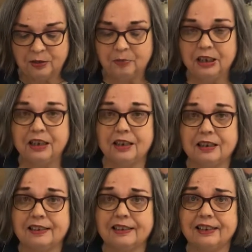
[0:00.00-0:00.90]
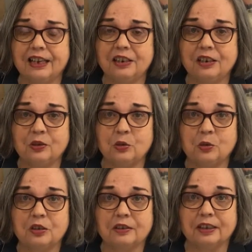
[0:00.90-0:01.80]
because the Sunday
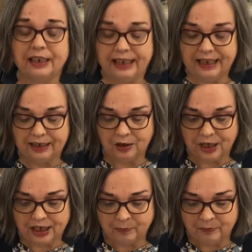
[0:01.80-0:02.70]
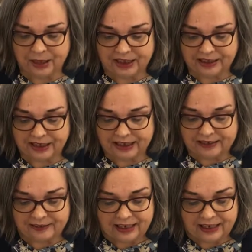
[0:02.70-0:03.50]
schools had a lot of picnics.